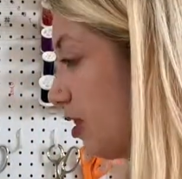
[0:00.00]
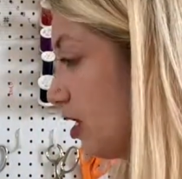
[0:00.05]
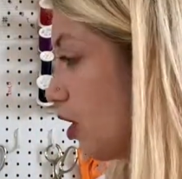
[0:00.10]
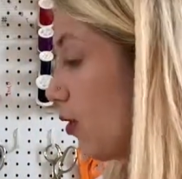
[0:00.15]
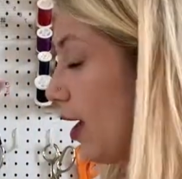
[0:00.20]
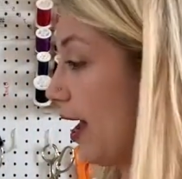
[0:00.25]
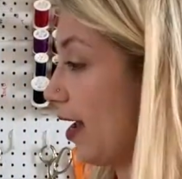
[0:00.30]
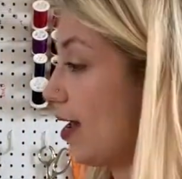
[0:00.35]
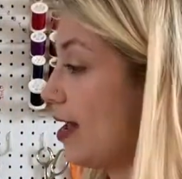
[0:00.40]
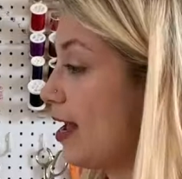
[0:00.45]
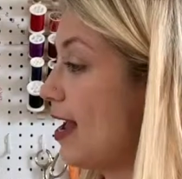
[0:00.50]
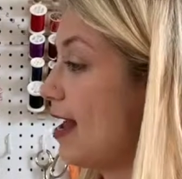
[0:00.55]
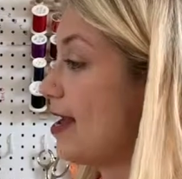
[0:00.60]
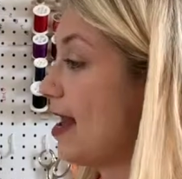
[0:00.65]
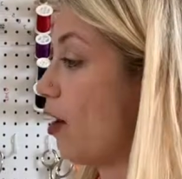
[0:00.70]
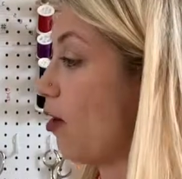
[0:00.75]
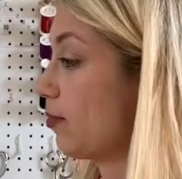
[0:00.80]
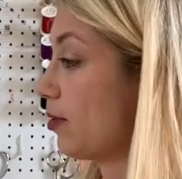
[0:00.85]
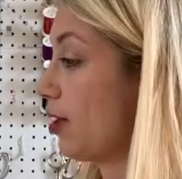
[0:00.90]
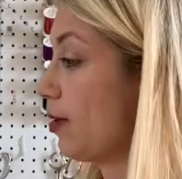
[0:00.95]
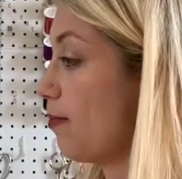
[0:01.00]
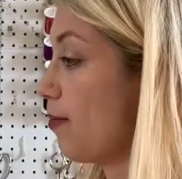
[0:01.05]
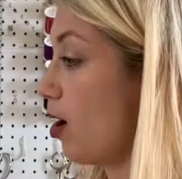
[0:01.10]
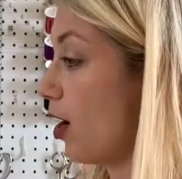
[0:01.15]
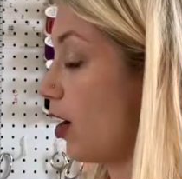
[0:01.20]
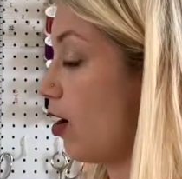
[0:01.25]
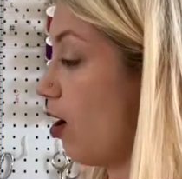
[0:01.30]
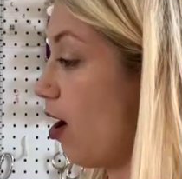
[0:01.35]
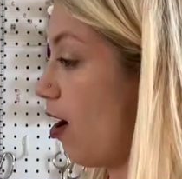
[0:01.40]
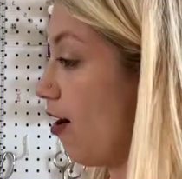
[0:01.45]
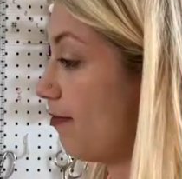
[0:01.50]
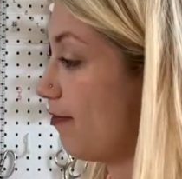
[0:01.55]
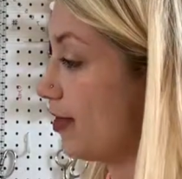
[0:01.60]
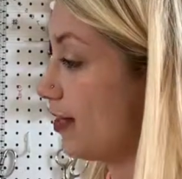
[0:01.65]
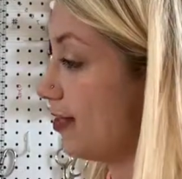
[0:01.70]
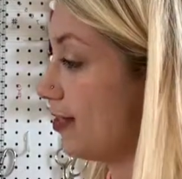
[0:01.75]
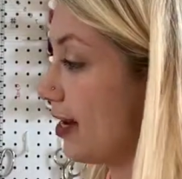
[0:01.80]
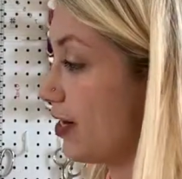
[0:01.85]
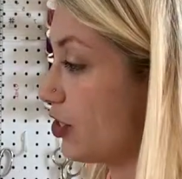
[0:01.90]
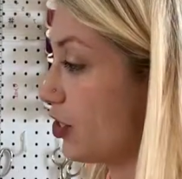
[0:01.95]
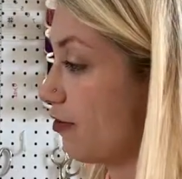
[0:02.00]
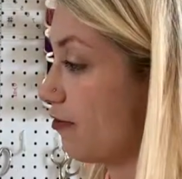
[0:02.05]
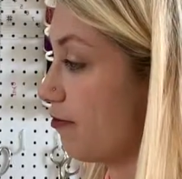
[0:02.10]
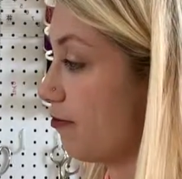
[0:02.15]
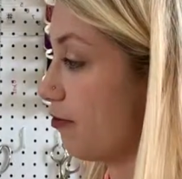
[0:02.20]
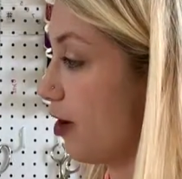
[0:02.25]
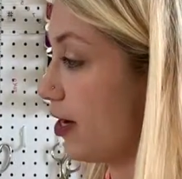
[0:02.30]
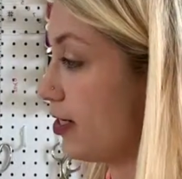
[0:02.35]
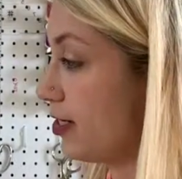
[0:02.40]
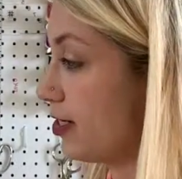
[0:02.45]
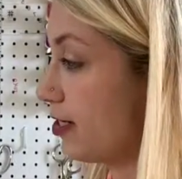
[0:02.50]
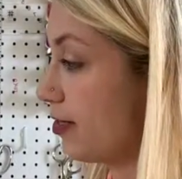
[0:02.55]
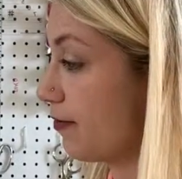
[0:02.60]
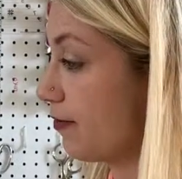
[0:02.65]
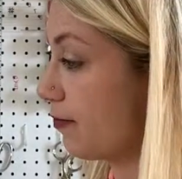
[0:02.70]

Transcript: Okay, now I'm gonna mark off the center front.